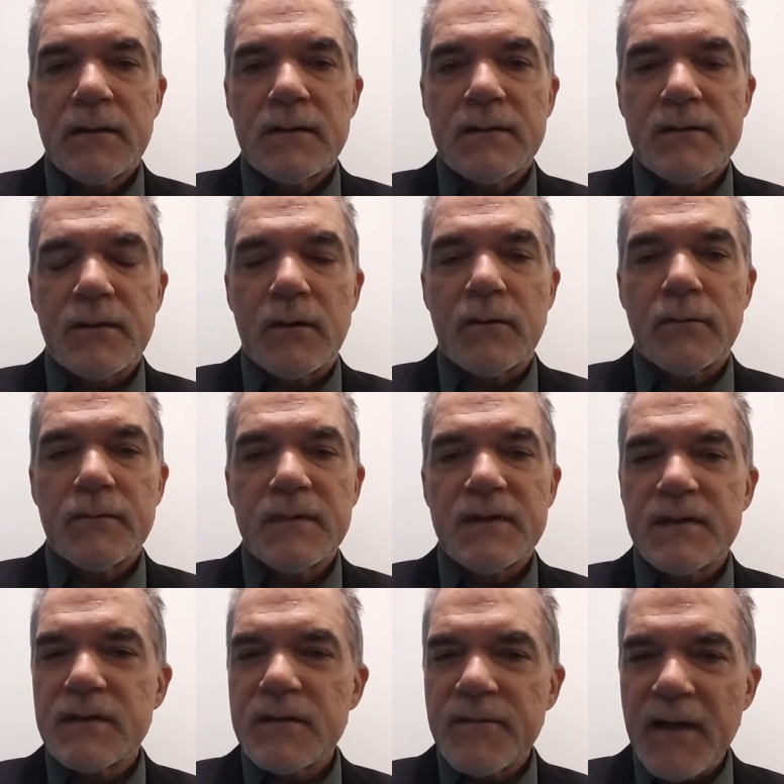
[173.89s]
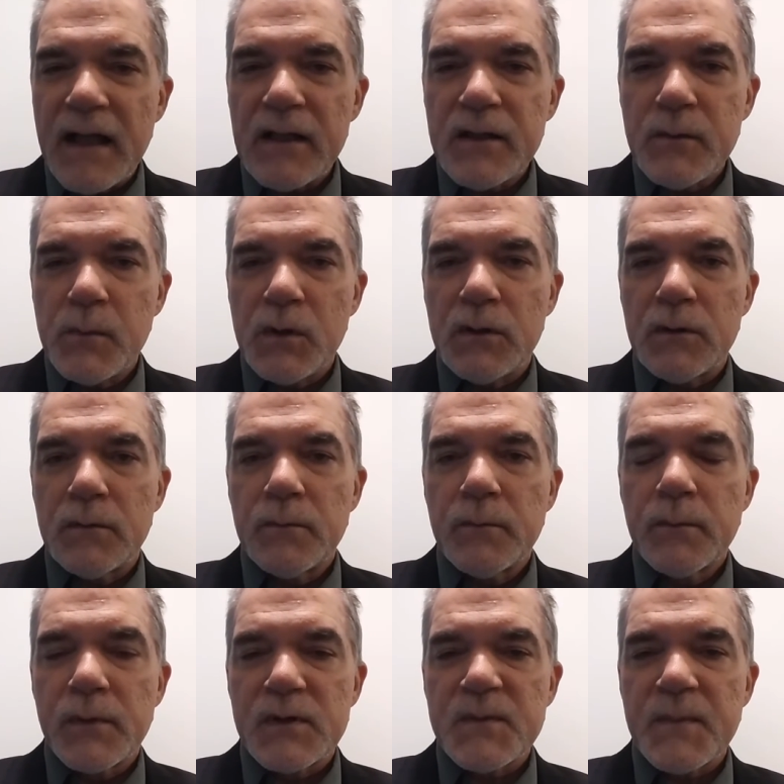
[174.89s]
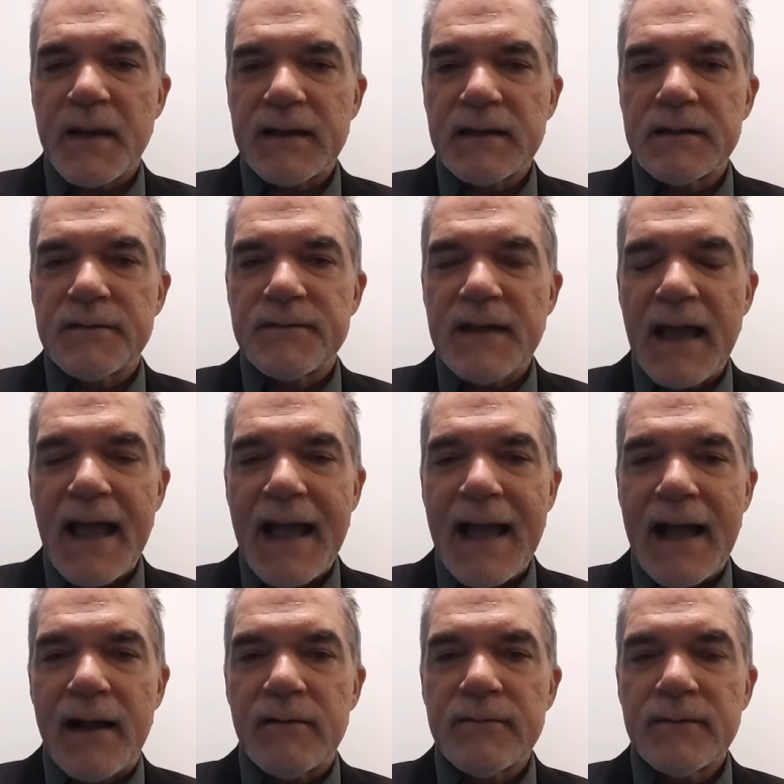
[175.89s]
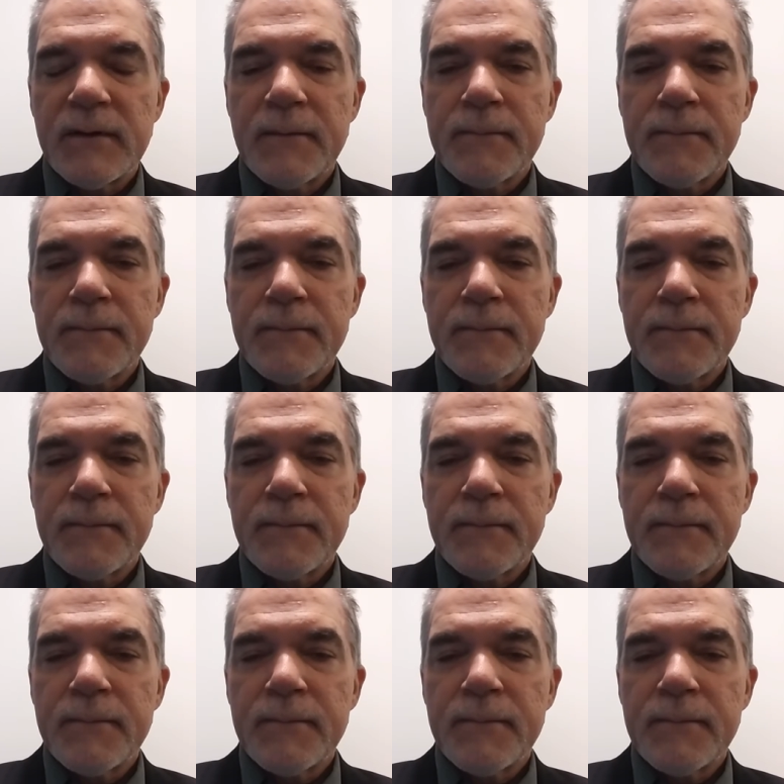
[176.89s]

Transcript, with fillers: So this is a valuable perspective to have